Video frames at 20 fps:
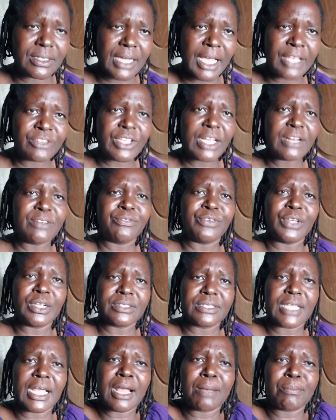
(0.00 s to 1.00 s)
A child
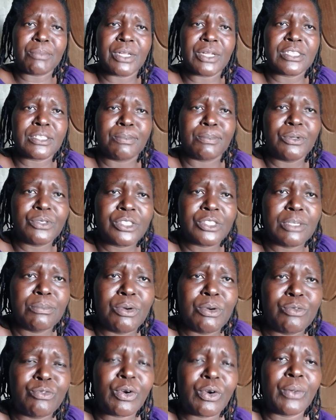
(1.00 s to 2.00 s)
feels that I'm
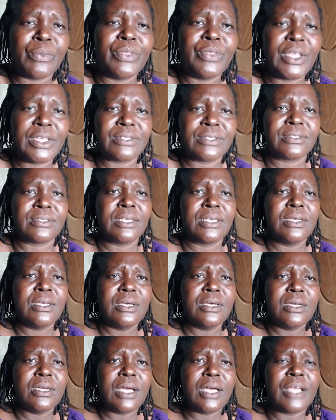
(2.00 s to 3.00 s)
responsible for this.
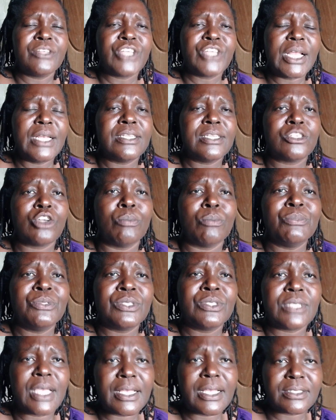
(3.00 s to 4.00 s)
A child is
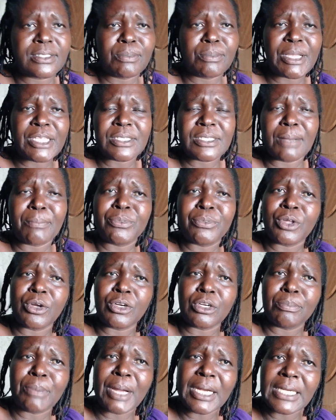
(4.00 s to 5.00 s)
obsessed by some
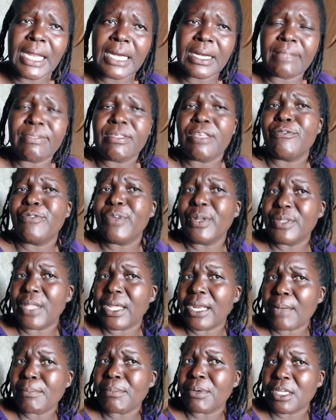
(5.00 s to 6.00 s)
thought pattern and they feel
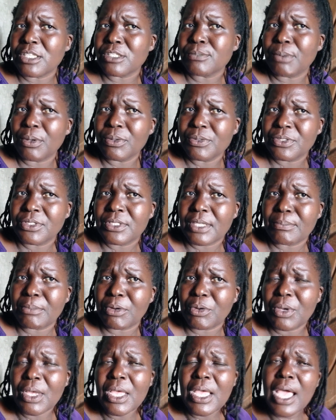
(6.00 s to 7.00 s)
that I'm
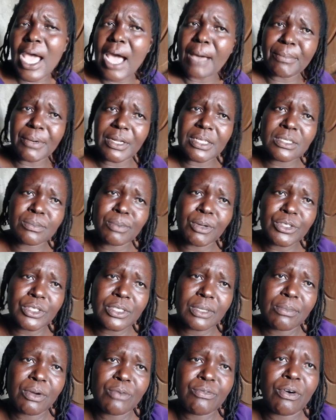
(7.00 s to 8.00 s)
responsible. I'm
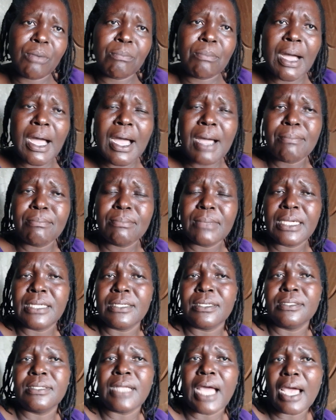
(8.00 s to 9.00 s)
responsible for mom
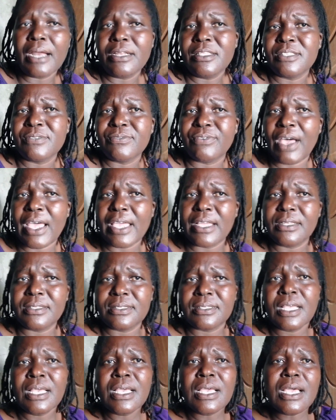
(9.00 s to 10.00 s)
and dad's
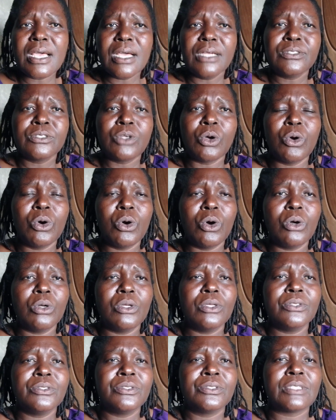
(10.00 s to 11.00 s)
fights. So
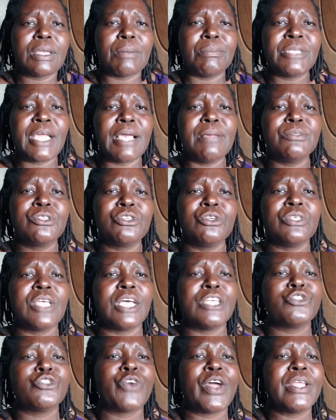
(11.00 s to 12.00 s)
sometimes you
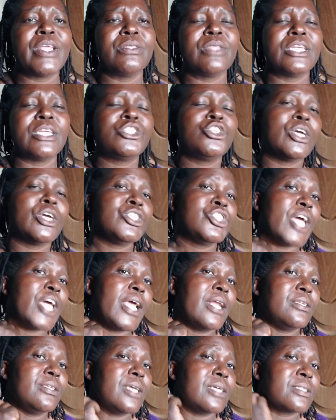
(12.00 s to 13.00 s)
just find that your
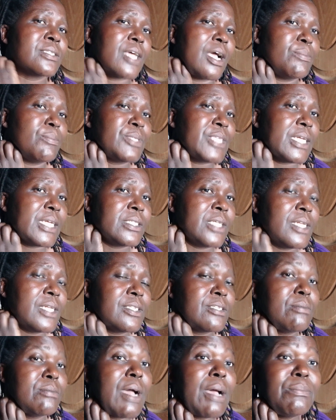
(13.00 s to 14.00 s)
child just comes and
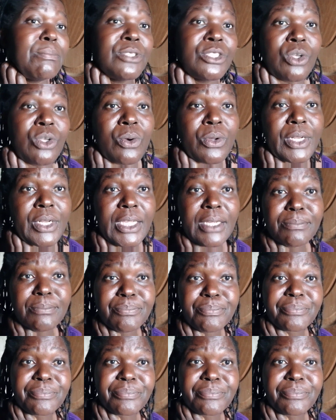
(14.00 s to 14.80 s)
tells you, "Mom, sorry."